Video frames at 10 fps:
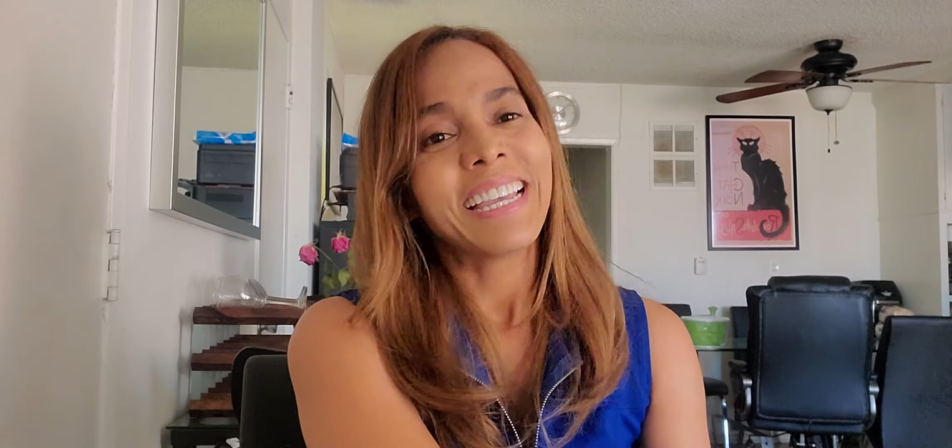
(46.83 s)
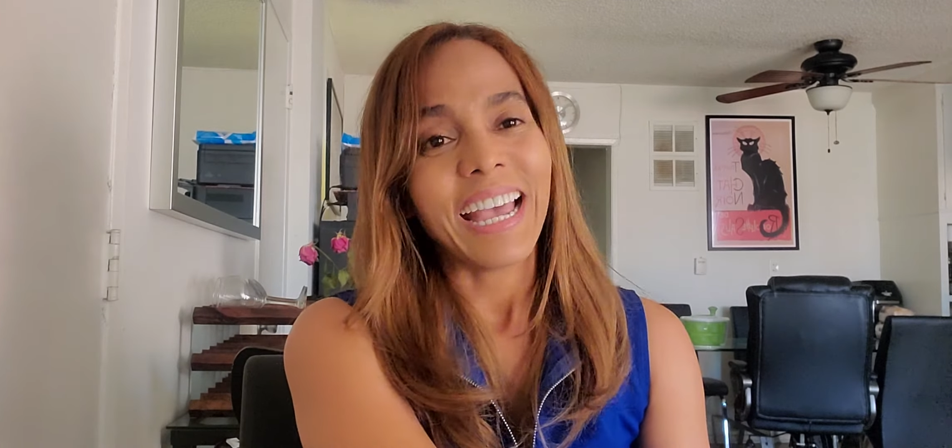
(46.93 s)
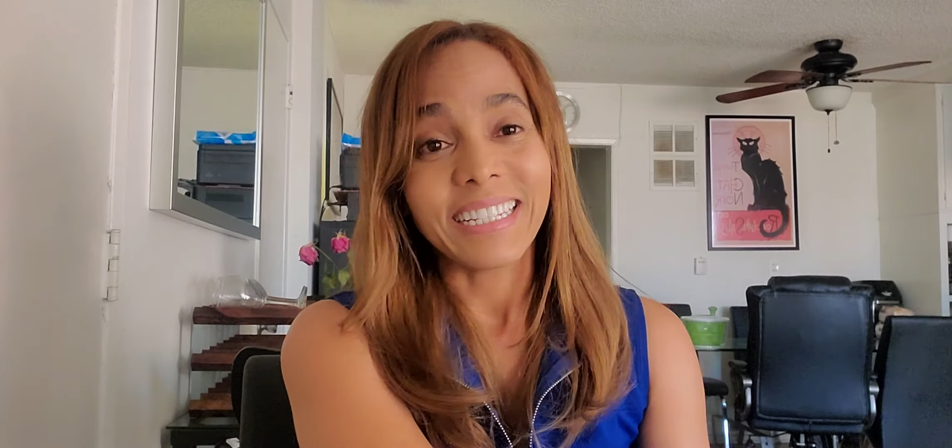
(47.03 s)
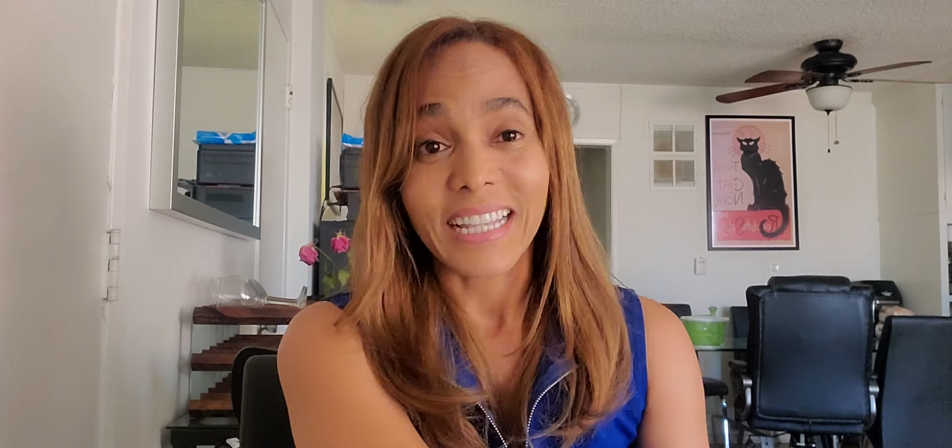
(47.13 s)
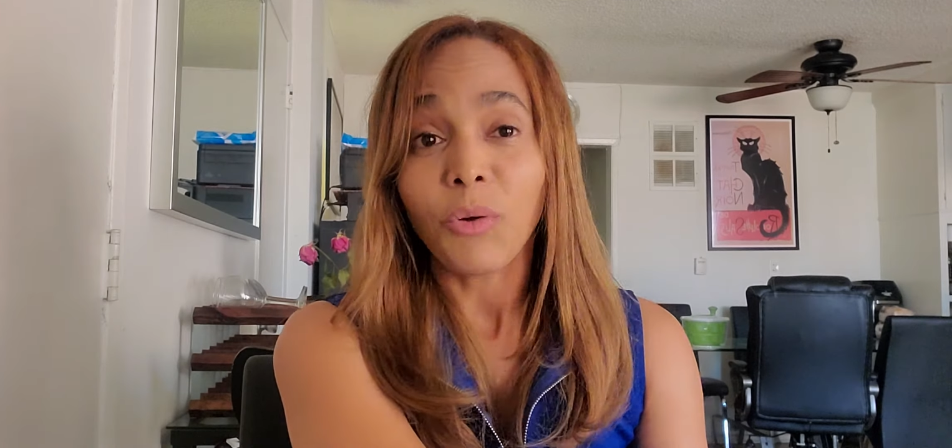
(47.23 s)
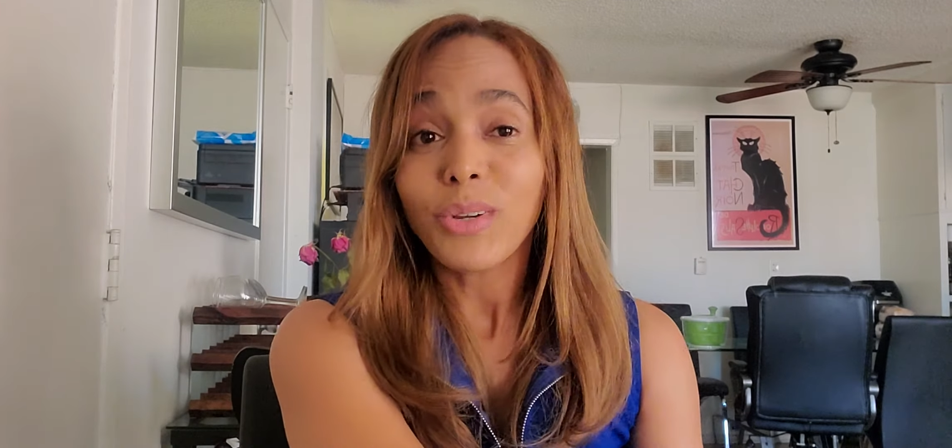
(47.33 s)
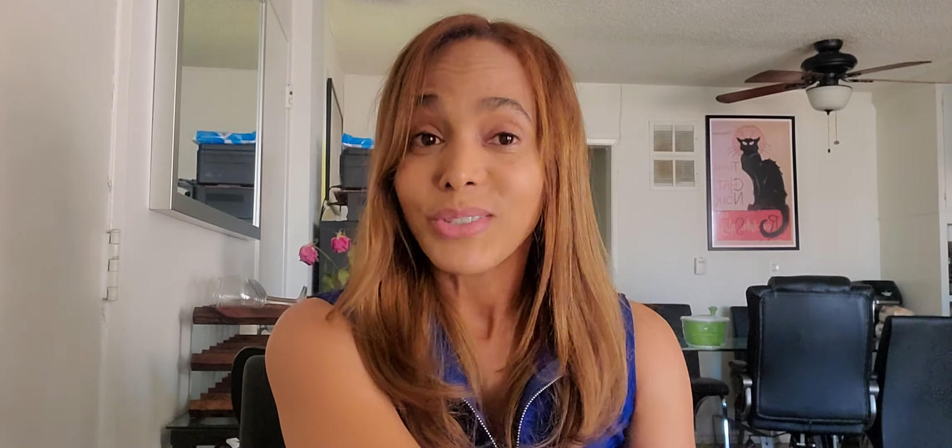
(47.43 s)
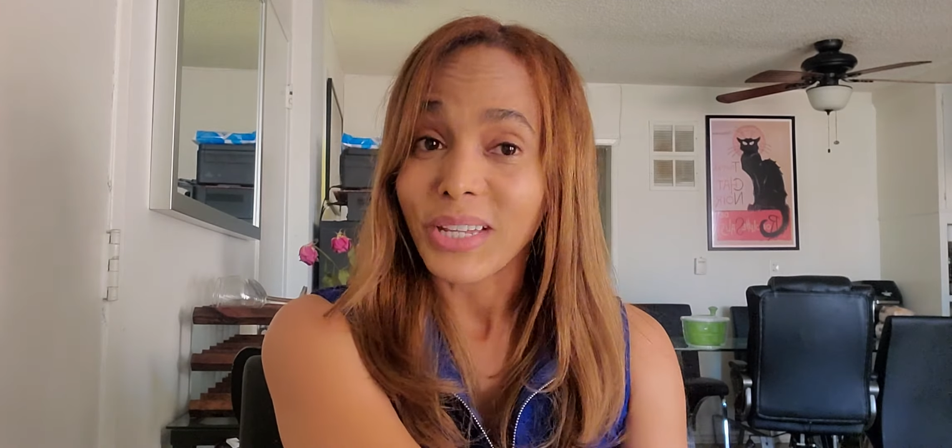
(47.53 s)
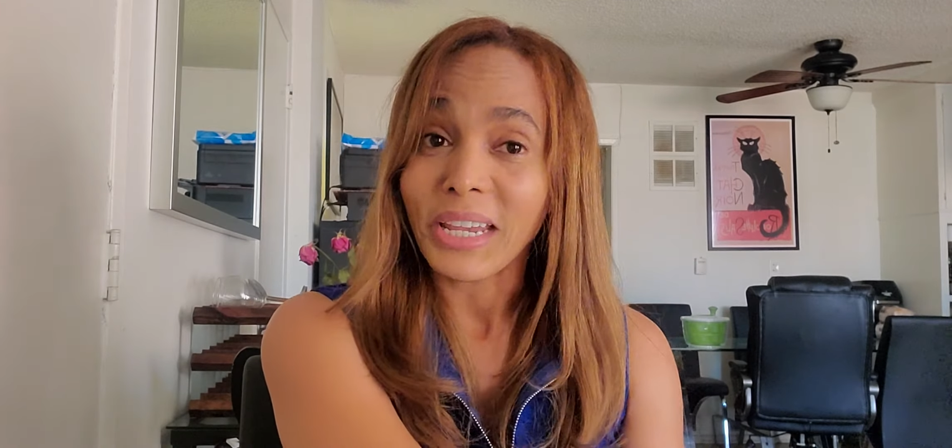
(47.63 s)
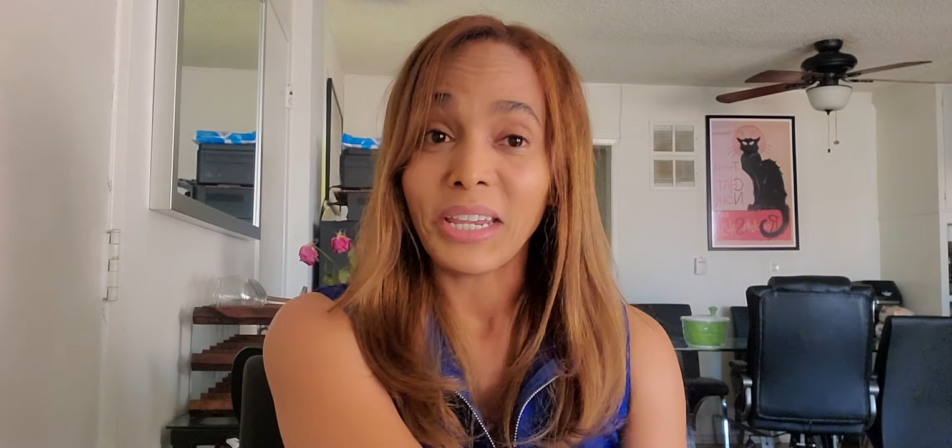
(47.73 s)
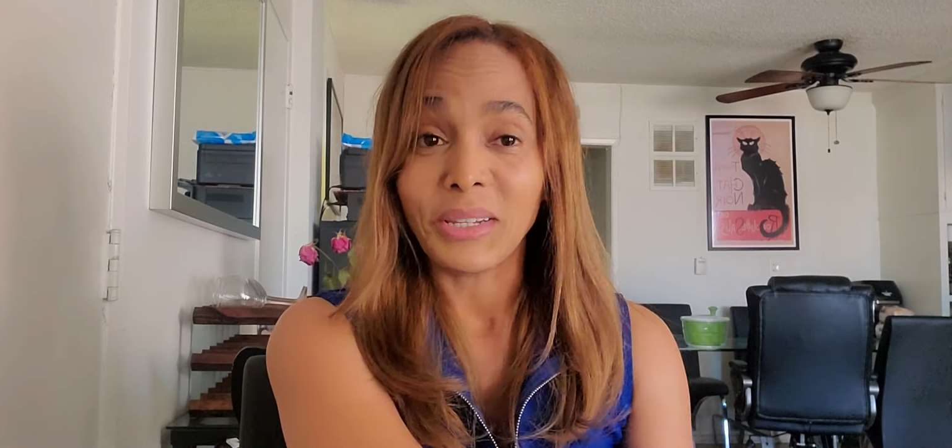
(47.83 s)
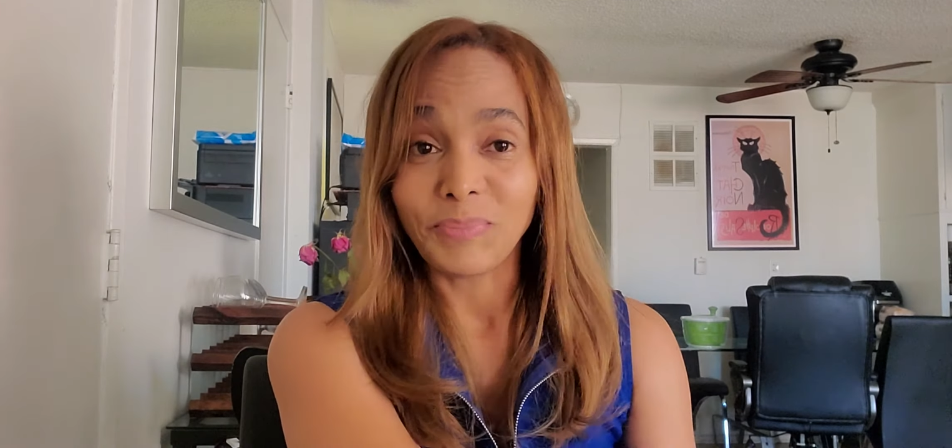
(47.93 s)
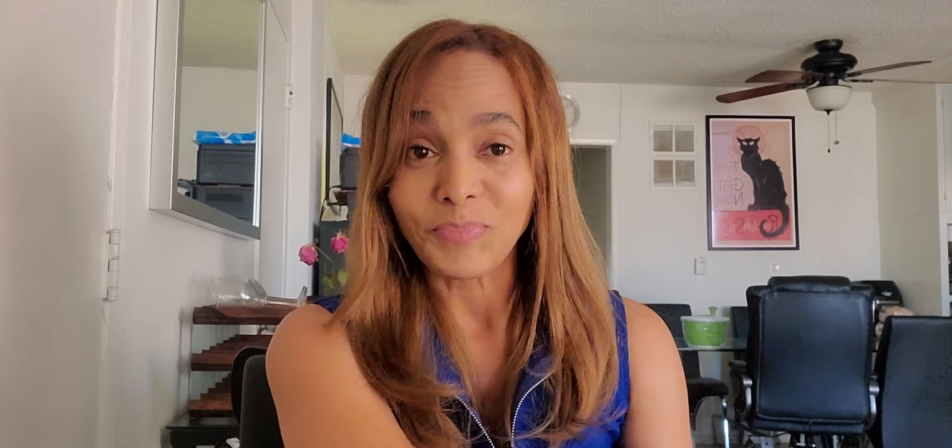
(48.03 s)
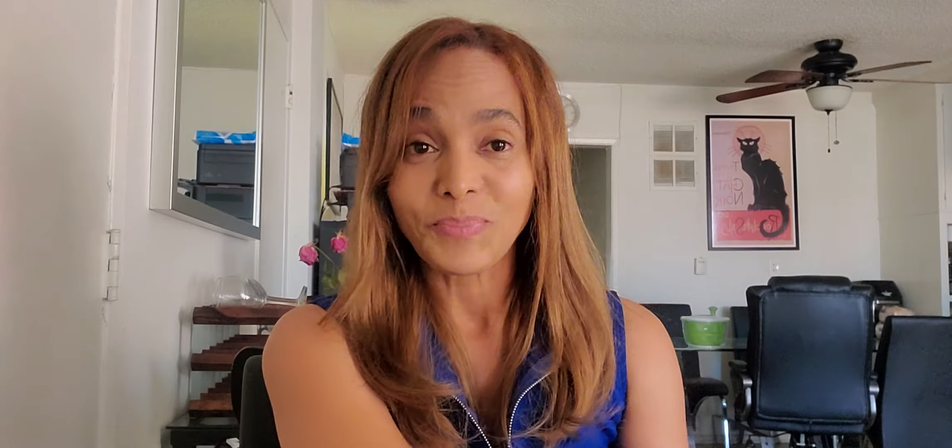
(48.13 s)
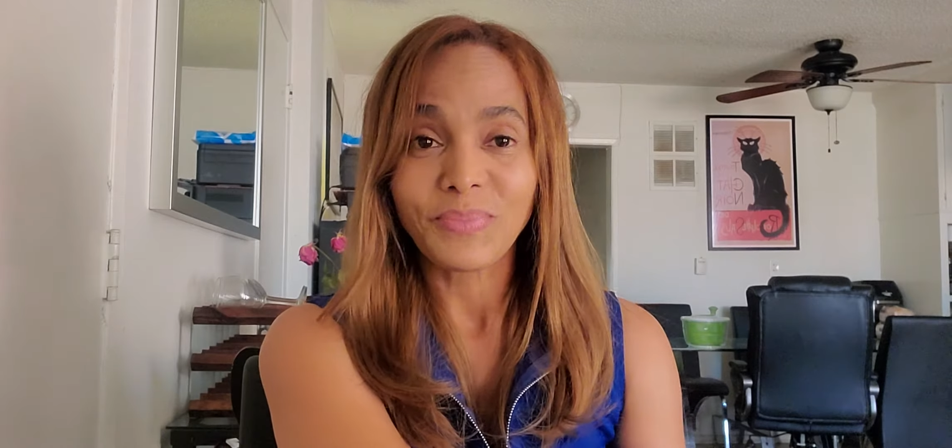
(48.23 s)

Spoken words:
as I was saying,